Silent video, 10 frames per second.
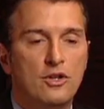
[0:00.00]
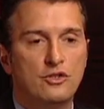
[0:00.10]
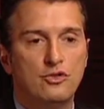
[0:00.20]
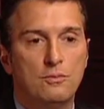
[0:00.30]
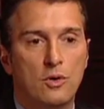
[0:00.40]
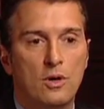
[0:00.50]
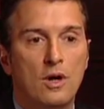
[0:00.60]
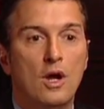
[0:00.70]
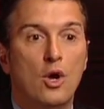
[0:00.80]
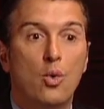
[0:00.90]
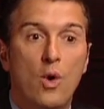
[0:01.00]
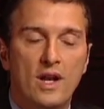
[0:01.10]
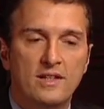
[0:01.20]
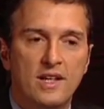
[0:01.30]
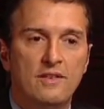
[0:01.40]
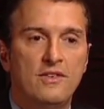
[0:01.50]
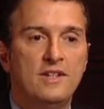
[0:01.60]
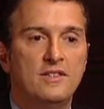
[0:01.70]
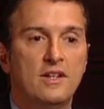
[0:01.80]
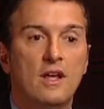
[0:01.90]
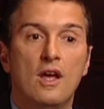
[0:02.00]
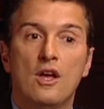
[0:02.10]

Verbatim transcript: going to do more quantitative easing.